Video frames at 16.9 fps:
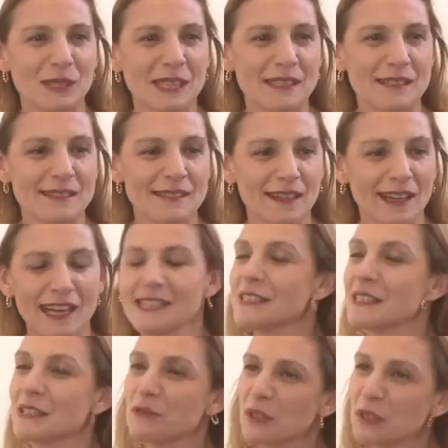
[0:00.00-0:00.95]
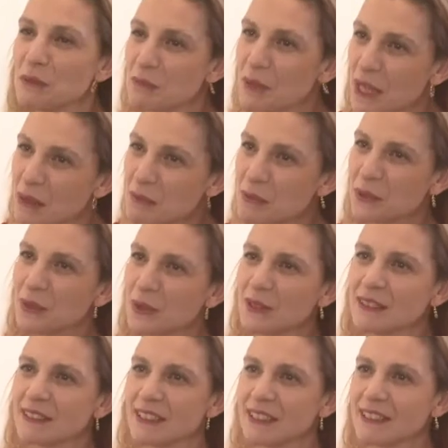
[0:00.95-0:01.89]
in acid-free paper
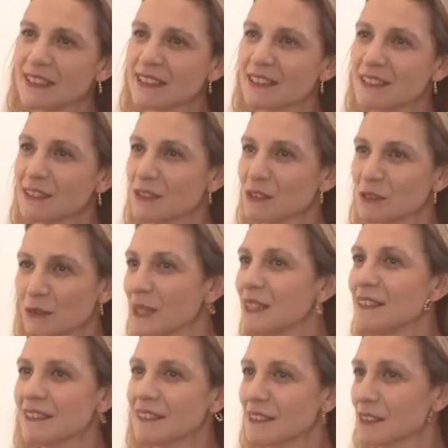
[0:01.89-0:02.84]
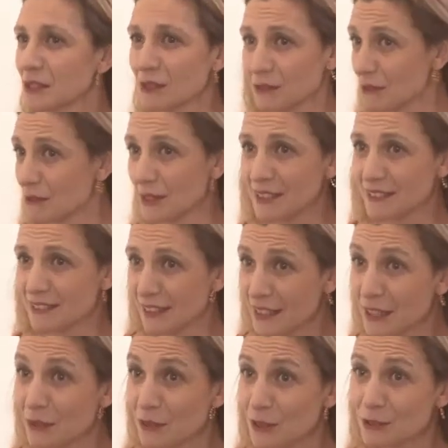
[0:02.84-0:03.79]
and taken great
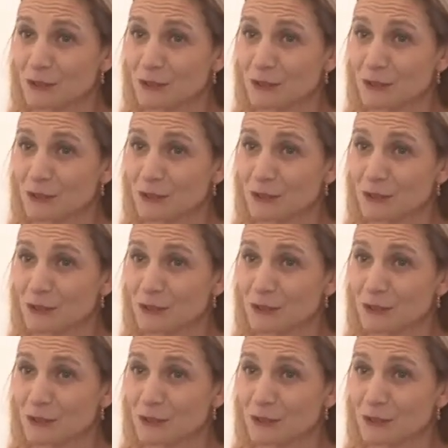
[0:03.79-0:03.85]
care